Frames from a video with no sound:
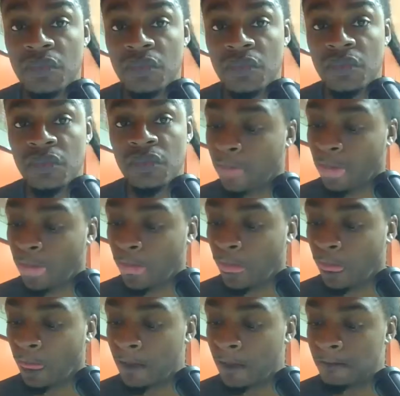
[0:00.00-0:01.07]
into the
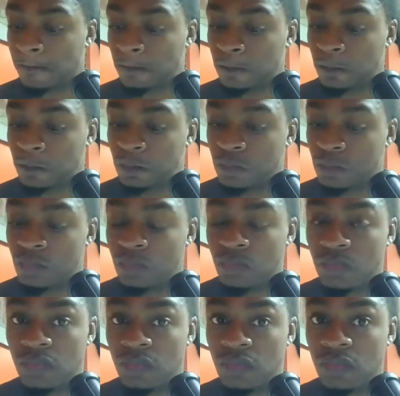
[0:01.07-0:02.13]
Inglewood coaching staff.
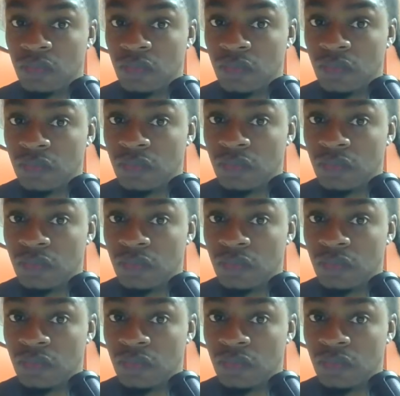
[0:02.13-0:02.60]
All